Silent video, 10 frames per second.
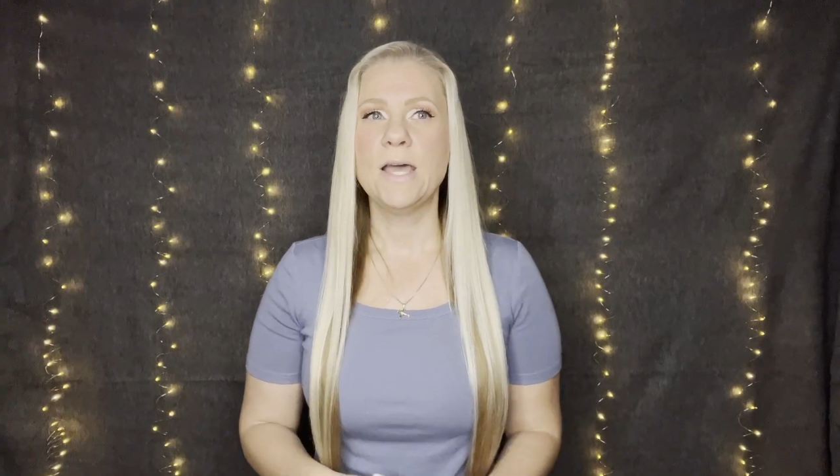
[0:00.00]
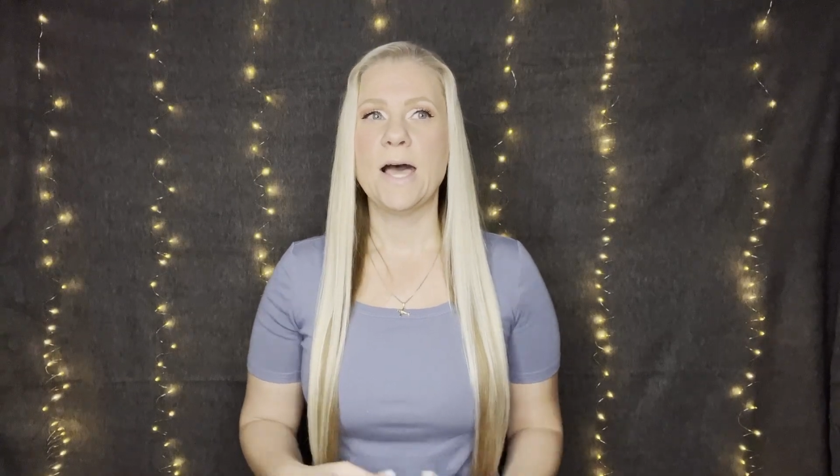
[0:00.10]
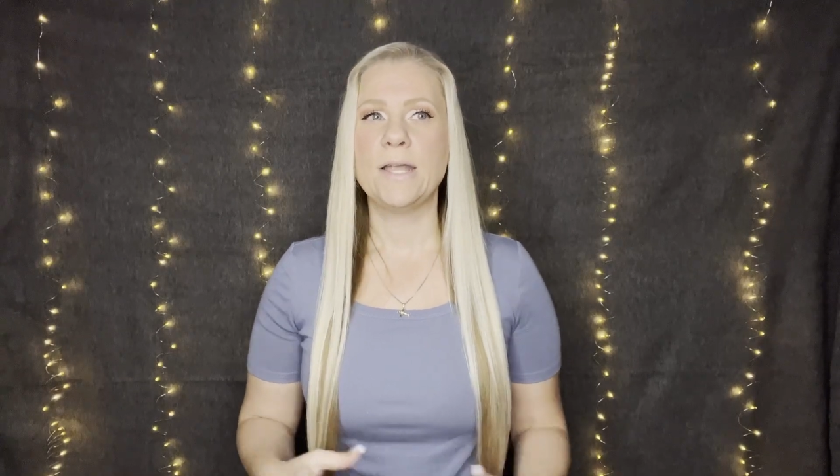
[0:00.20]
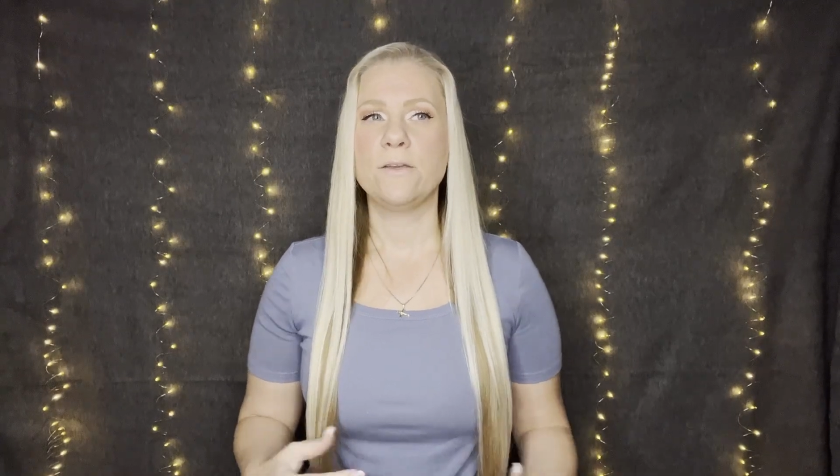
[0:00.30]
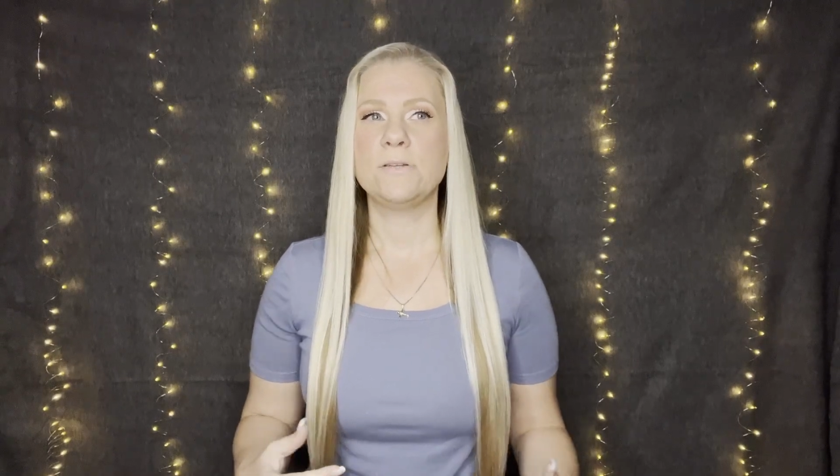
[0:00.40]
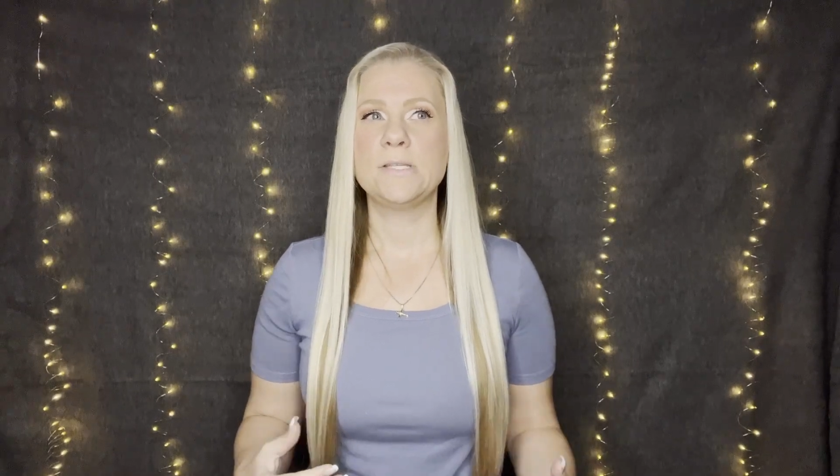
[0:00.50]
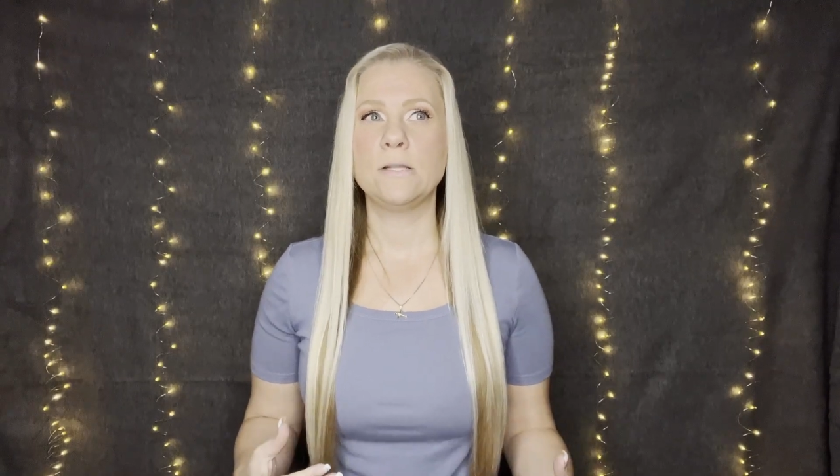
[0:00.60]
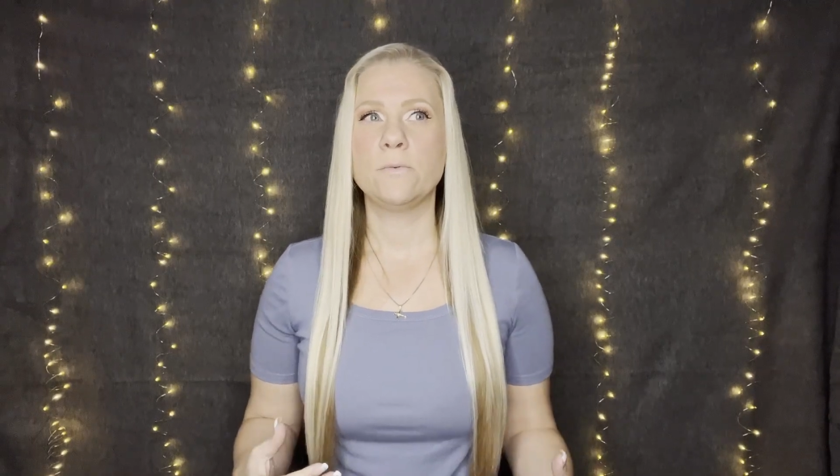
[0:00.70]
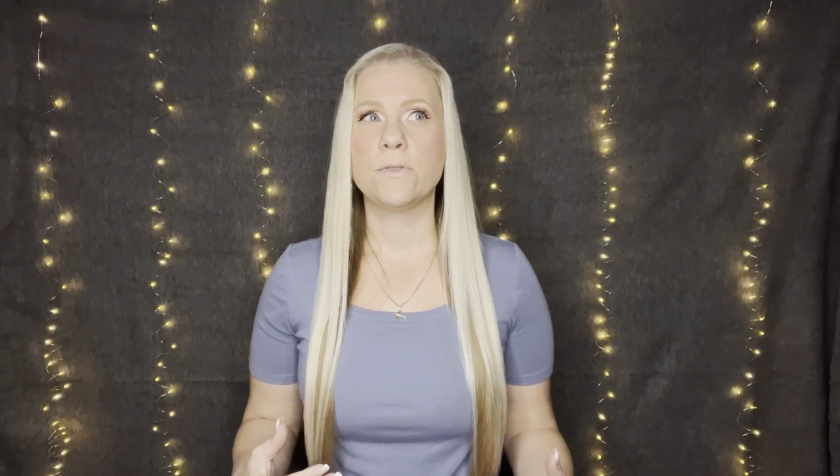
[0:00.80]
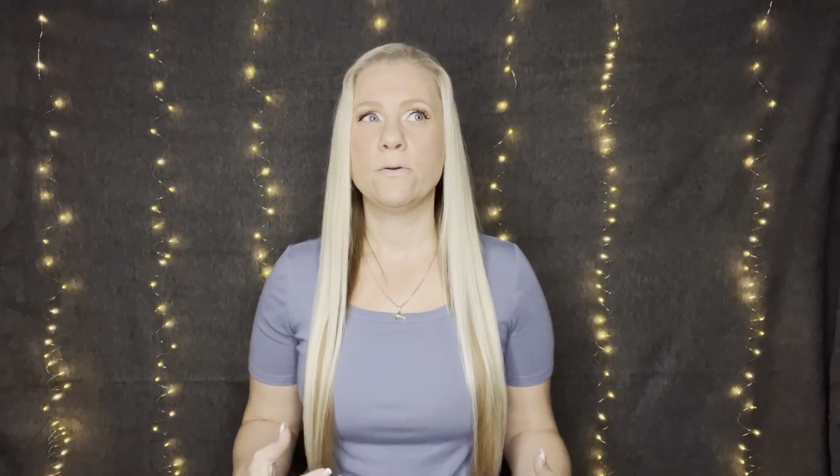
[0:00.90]
I don't
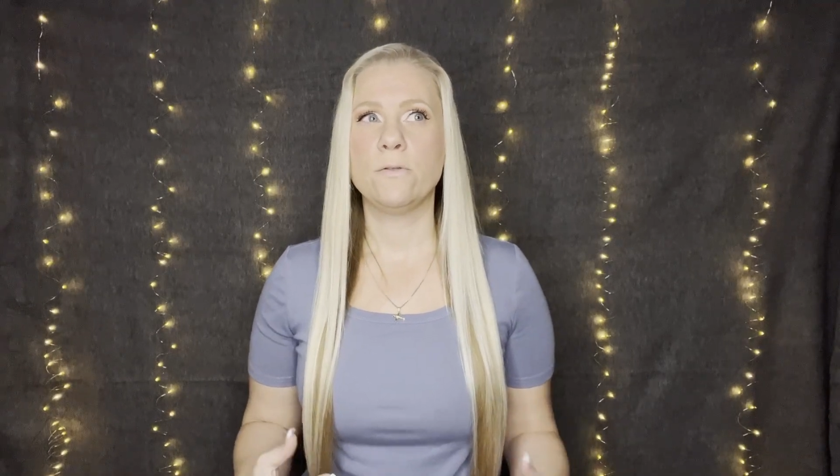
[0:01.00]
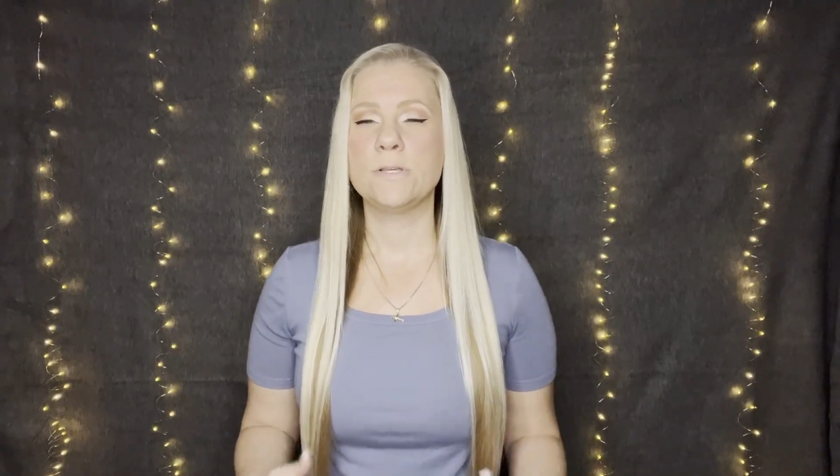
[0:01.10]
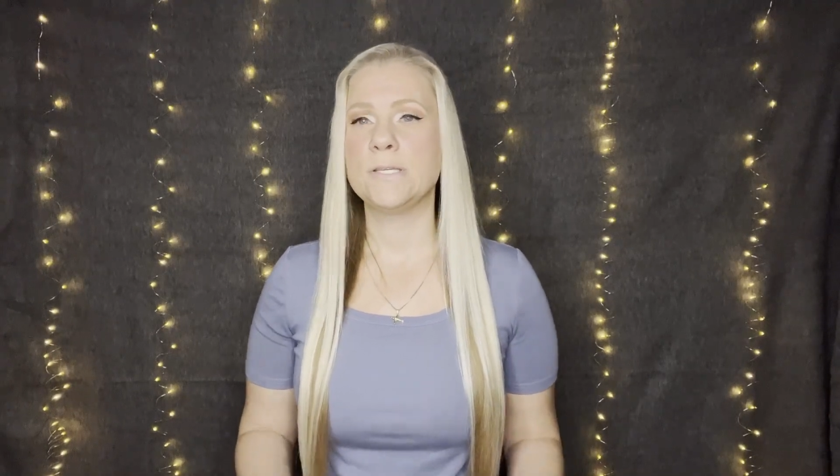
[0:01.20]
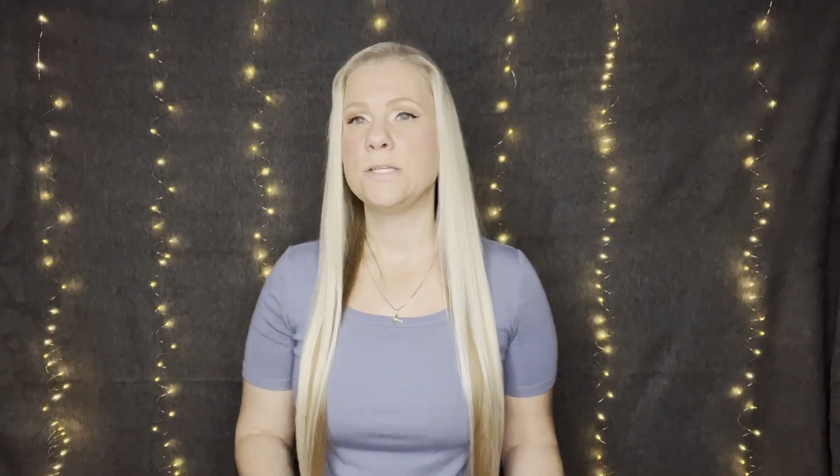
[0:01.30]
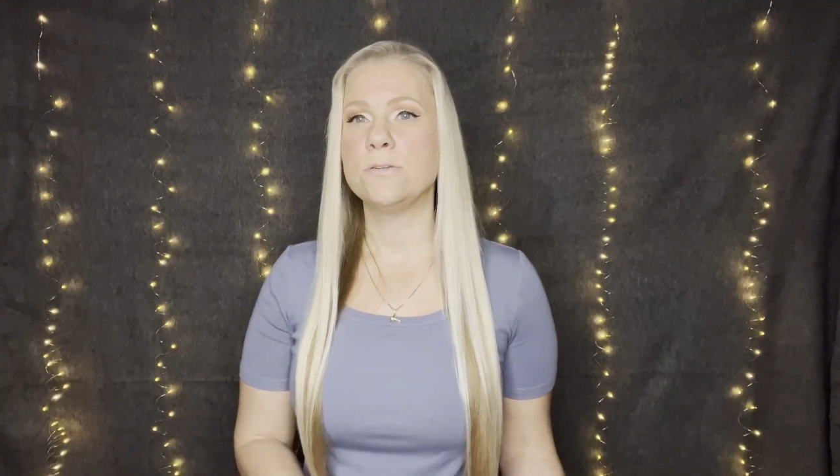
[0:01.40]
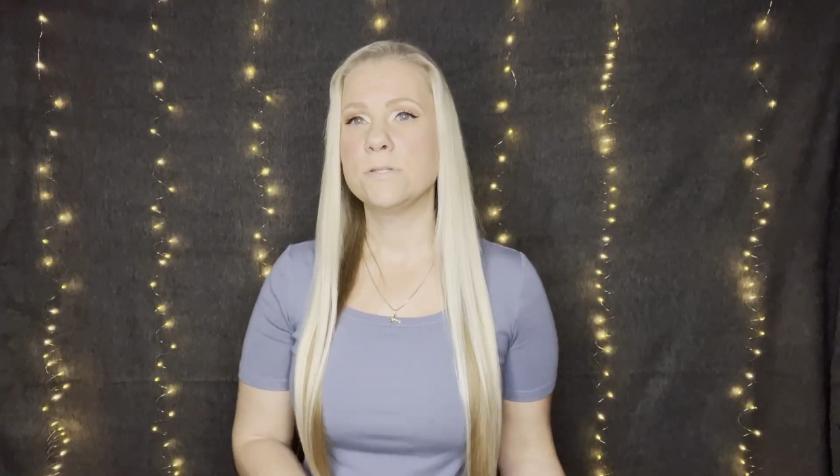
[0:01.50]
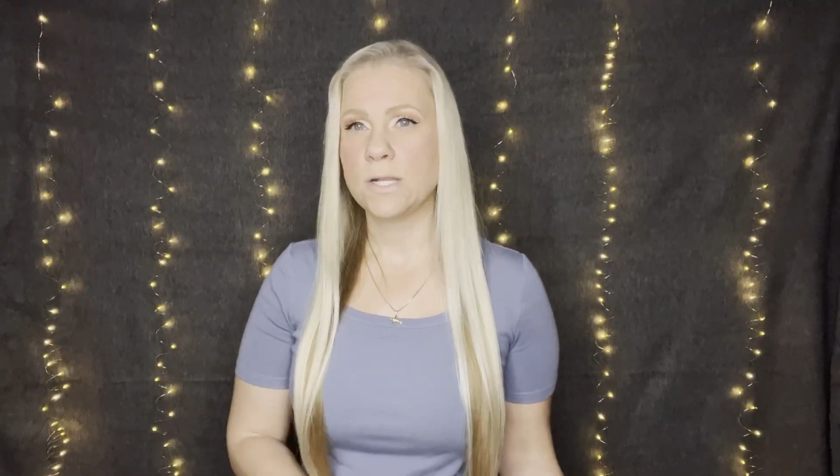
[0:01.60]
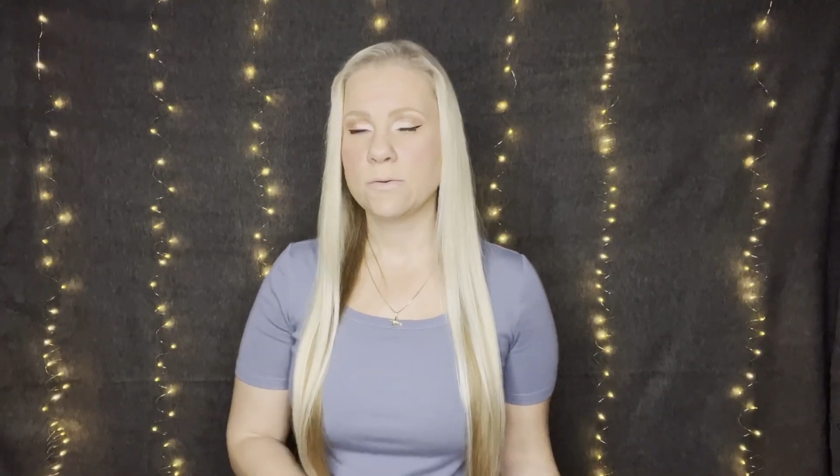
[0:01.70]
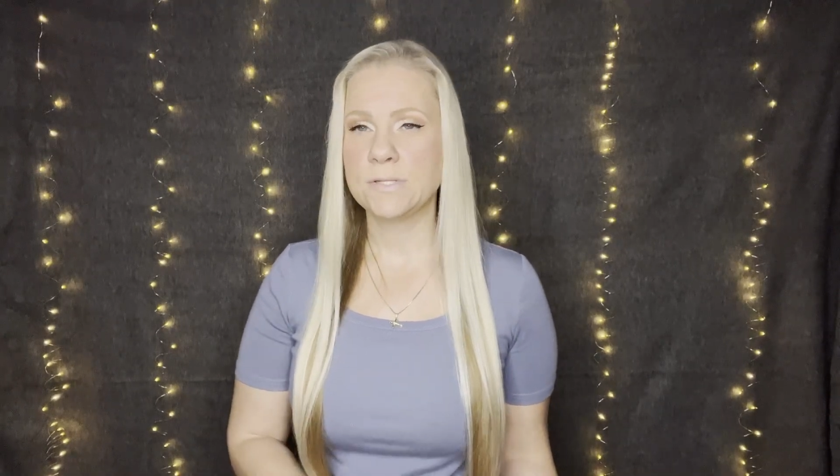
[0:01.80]
deal with all those issues that I was